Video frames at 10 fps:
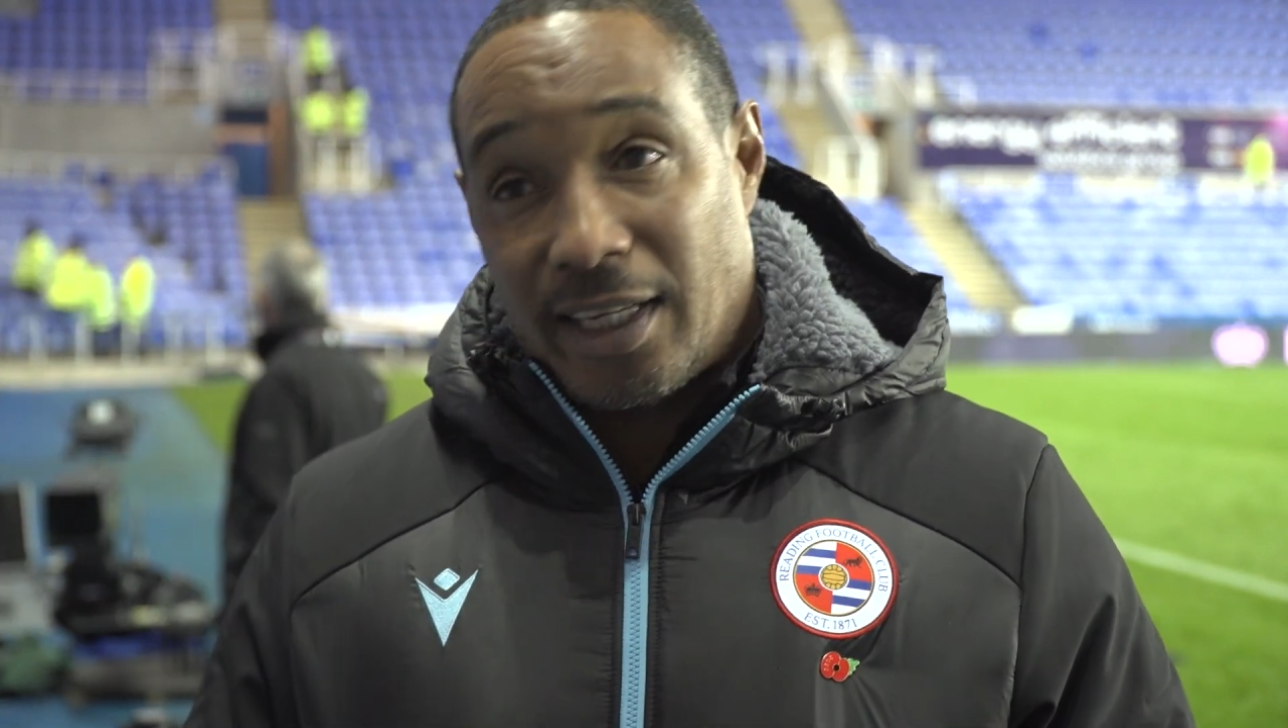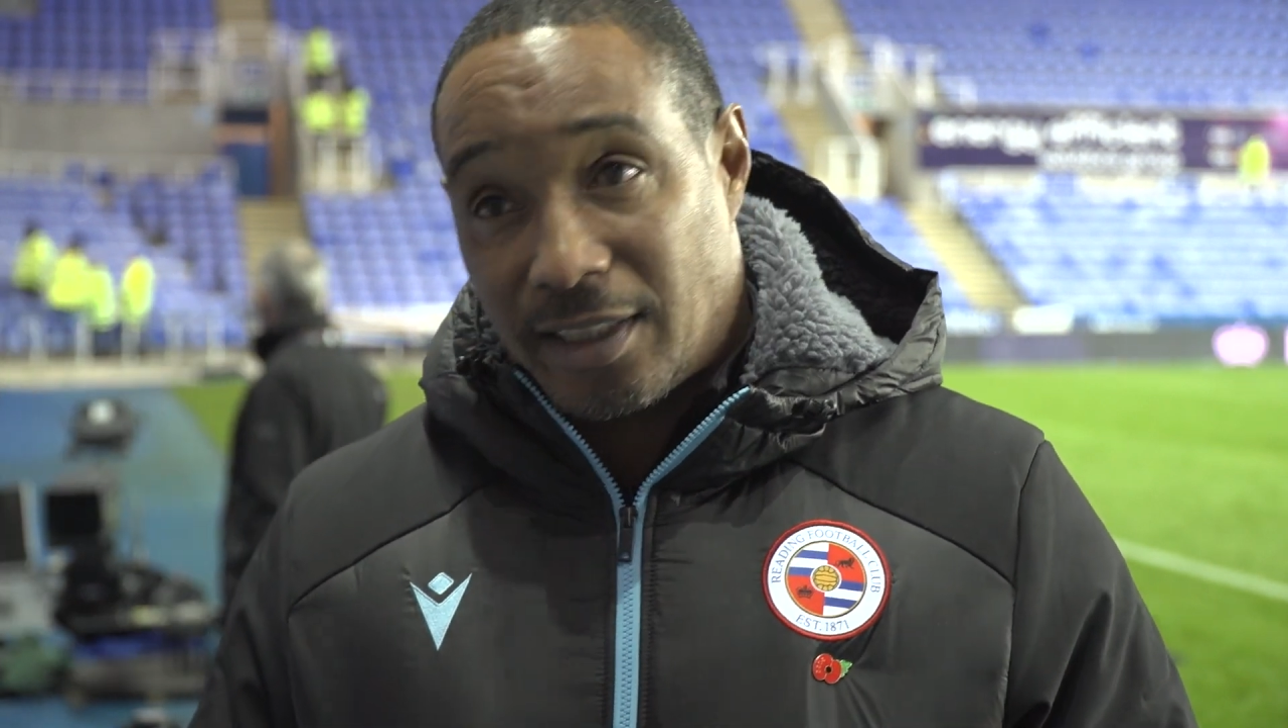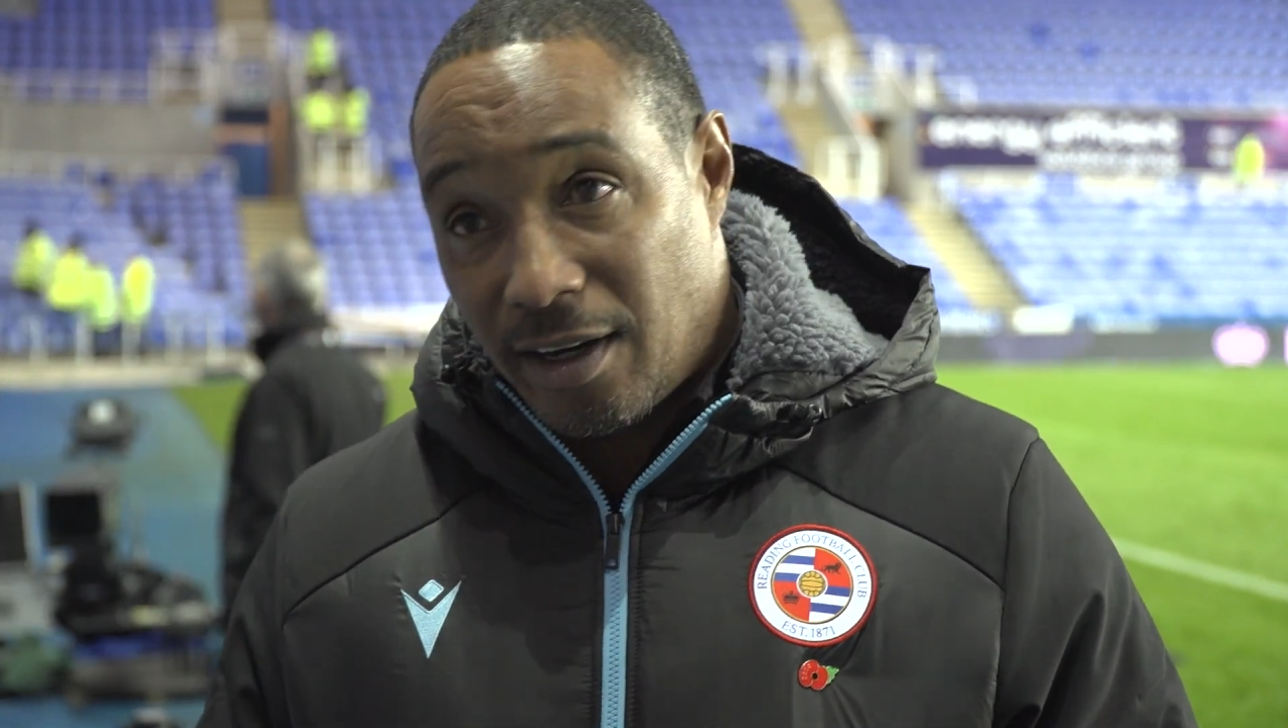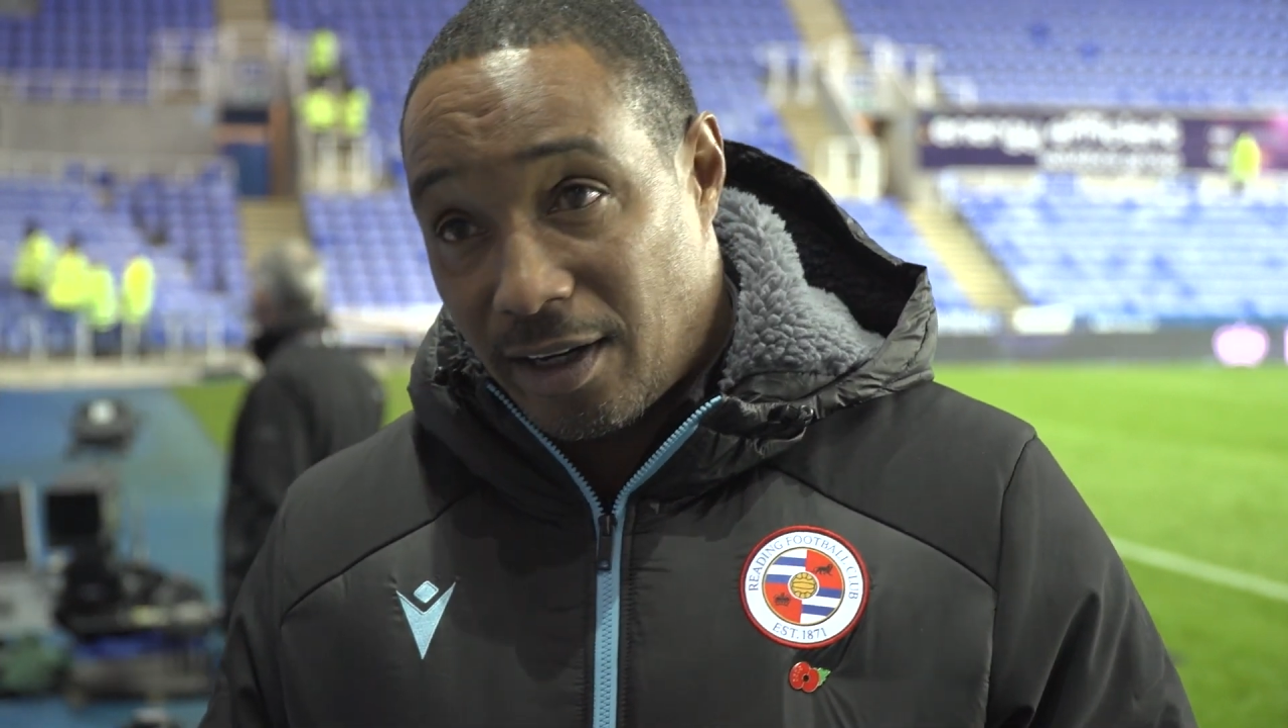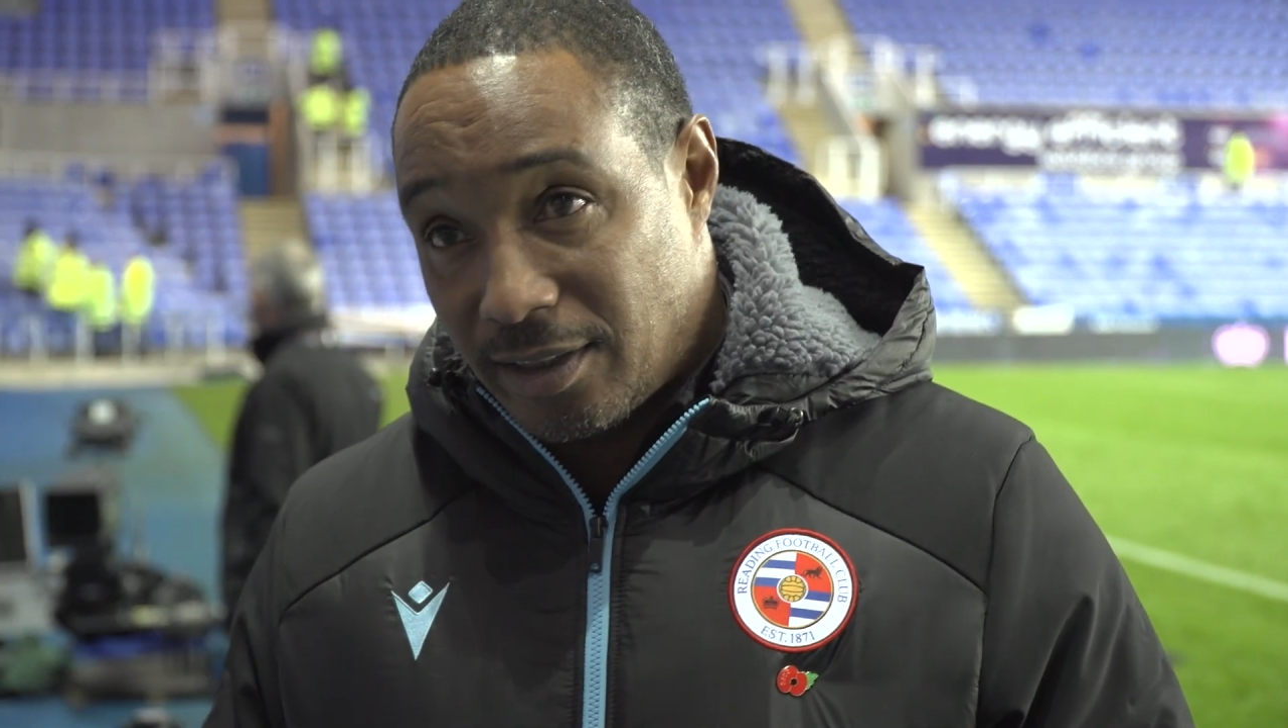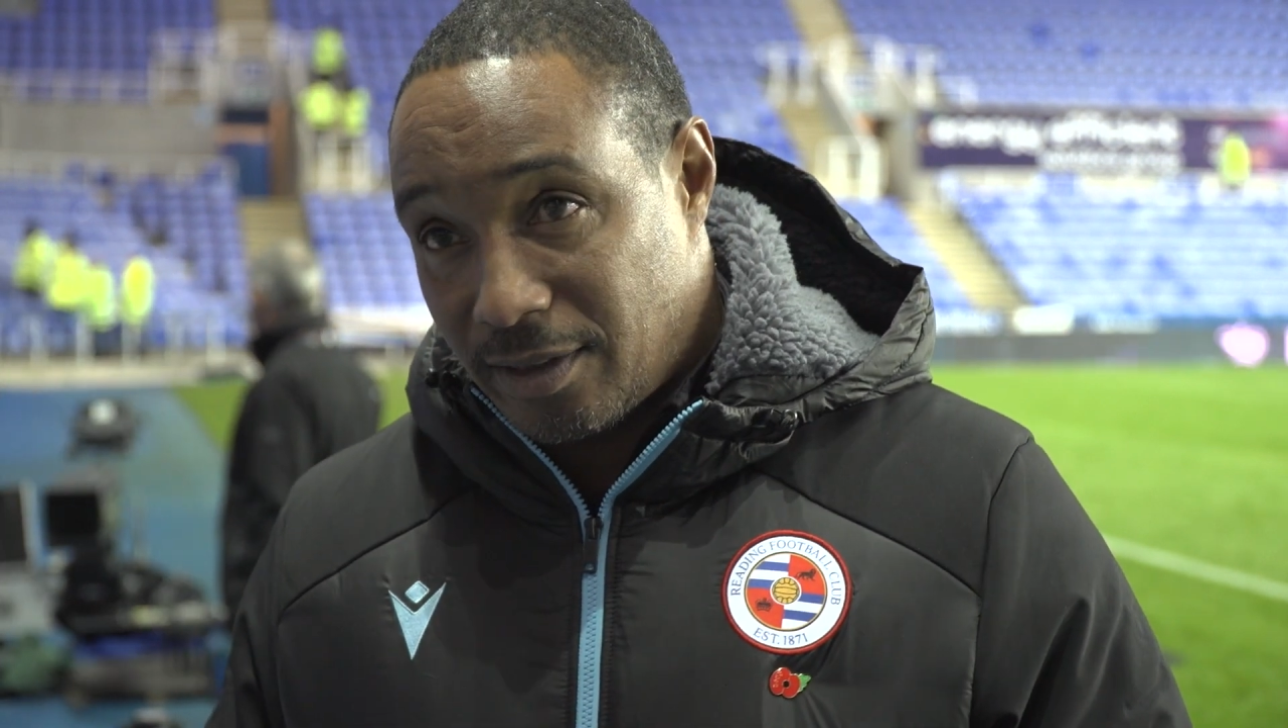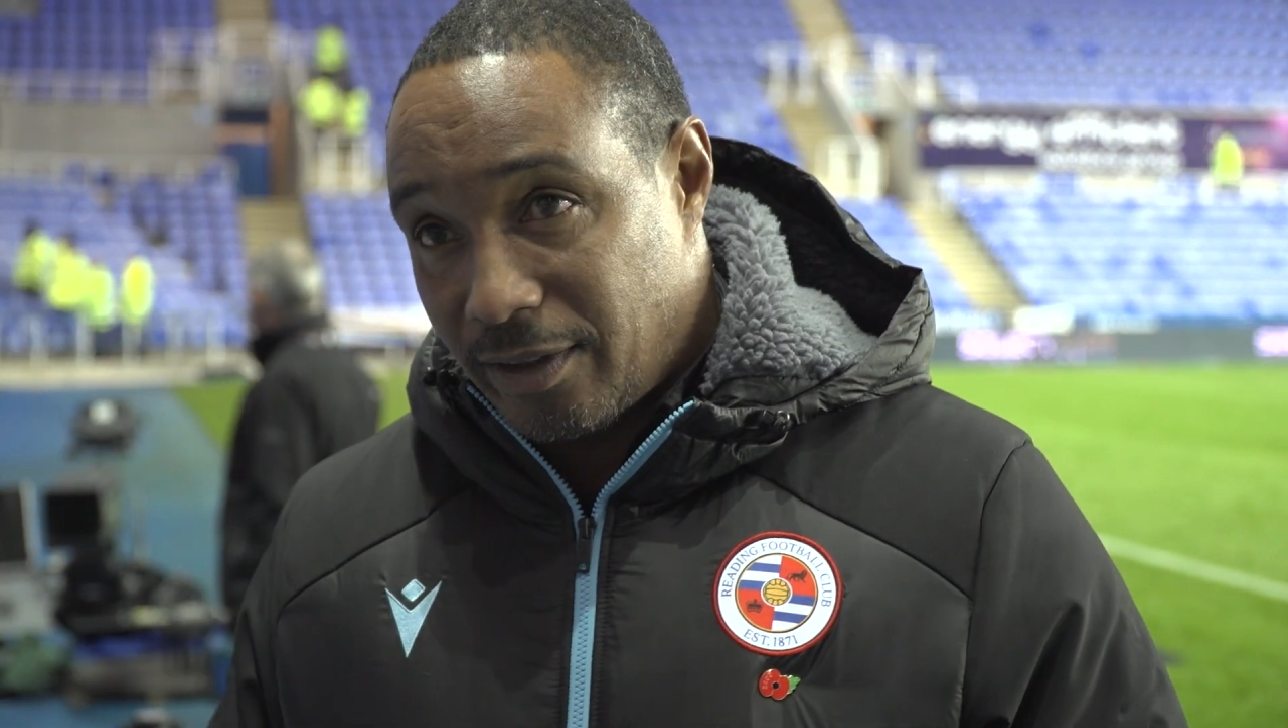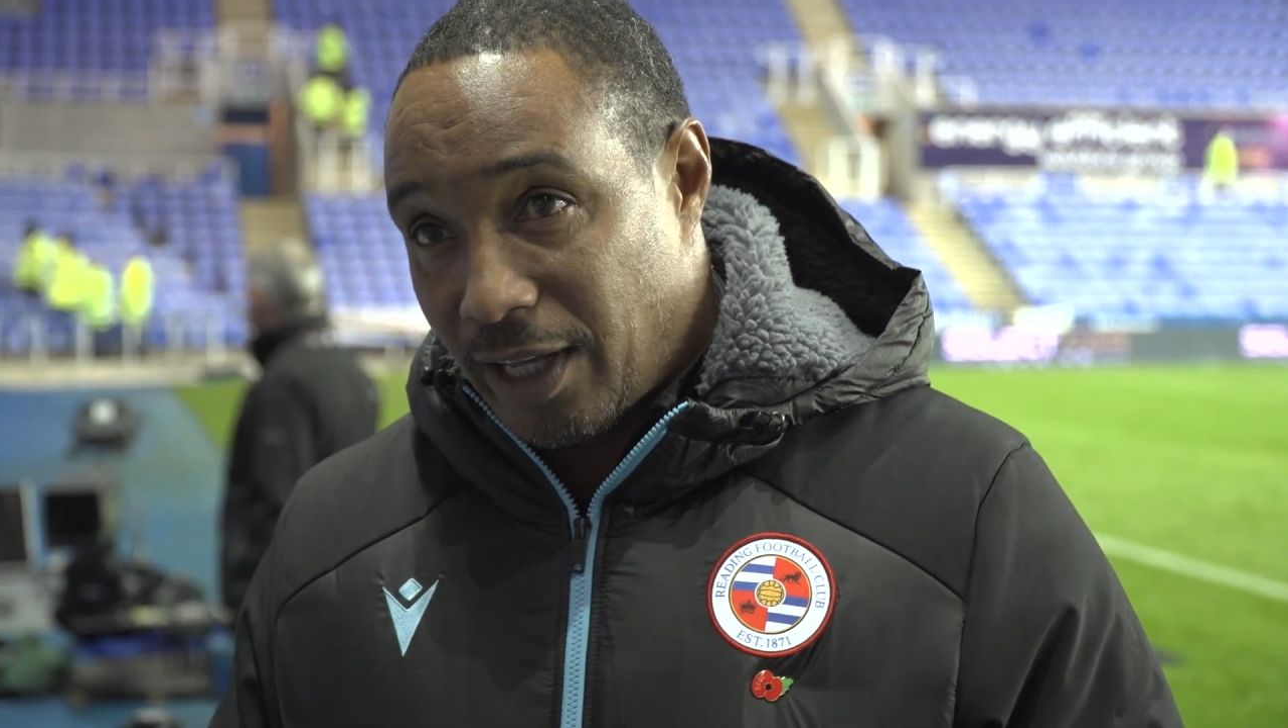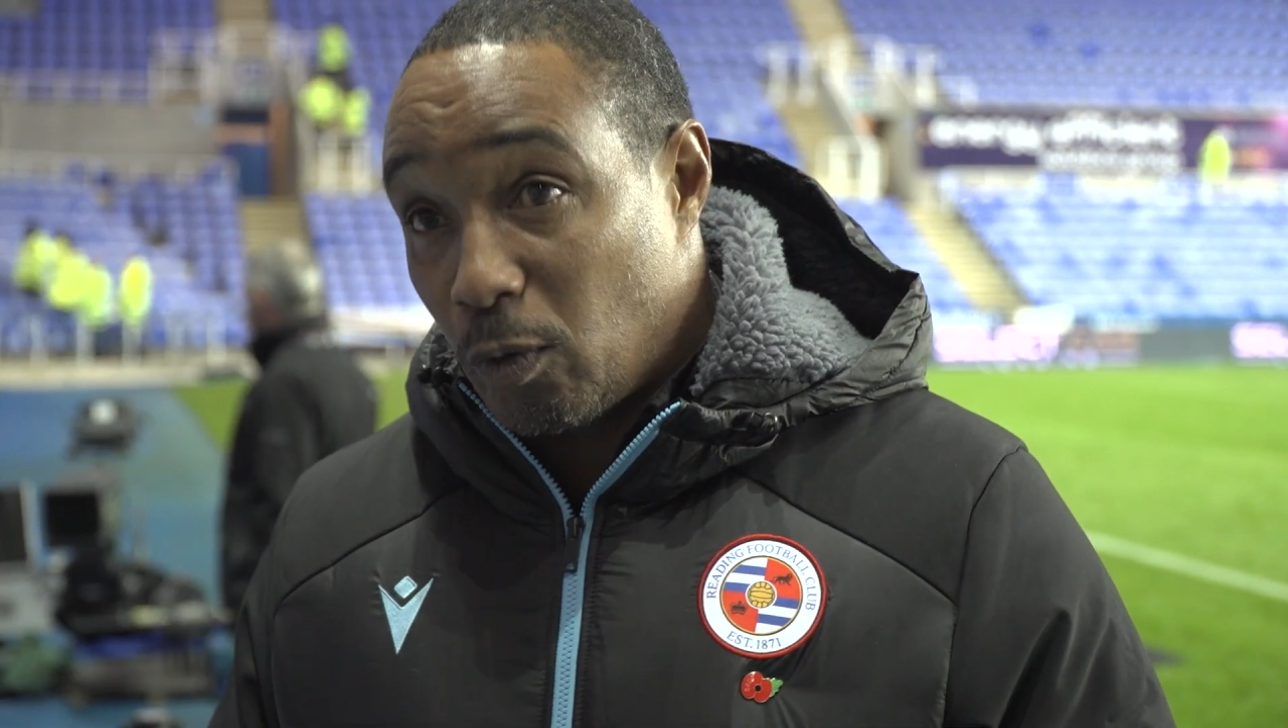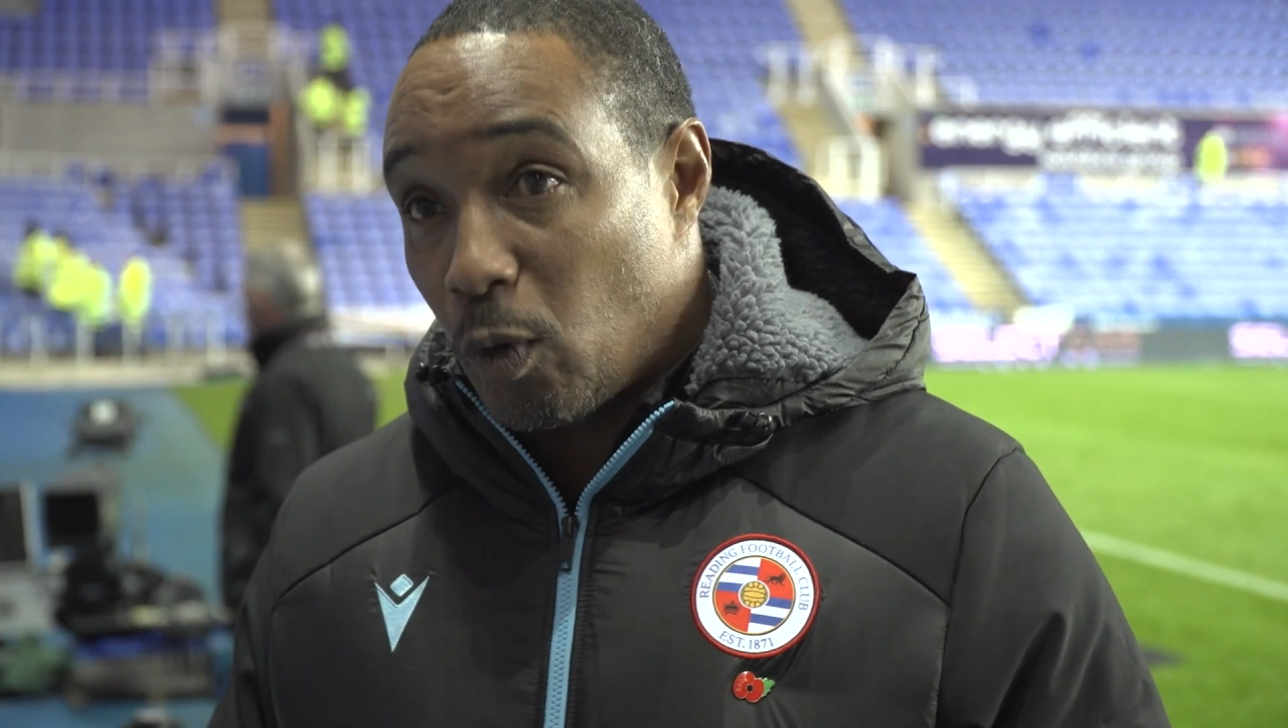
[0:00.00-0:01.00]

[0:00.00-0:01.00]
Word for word: then cut us. They were